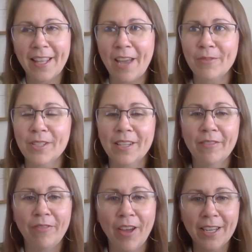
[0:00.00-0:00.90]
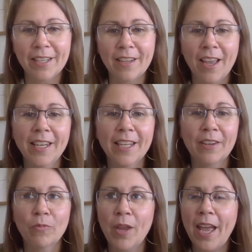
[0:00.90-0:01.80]
That was fun and done,
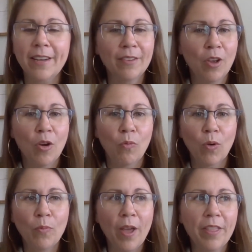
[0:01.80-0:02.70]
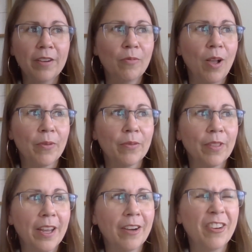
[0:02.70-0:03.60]
and we had warm weather while we were
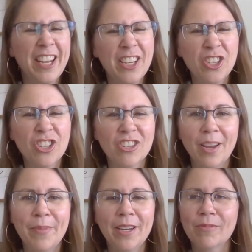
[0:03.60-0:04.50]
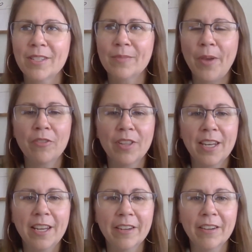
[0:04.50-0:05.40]
there-ish. I mean, it was better than
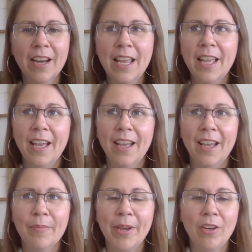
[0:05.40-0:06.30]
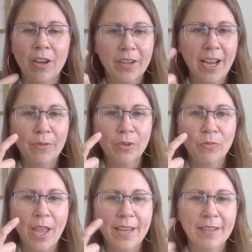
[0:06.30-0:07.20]
here. My daughter got real
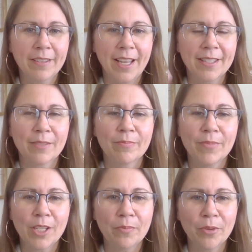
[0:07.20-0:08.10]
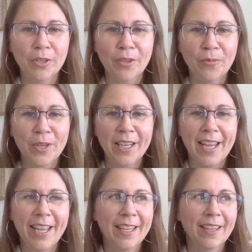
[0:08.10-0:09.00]
red, got some sunburnt the one
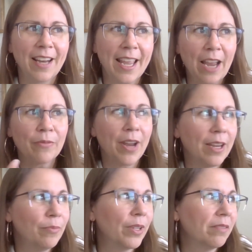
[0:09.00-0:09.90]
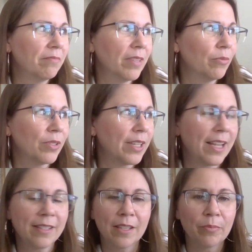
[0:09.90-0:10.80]
day, and I got red, but it was
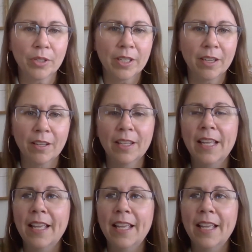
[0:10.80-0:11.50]
not sunburned at all.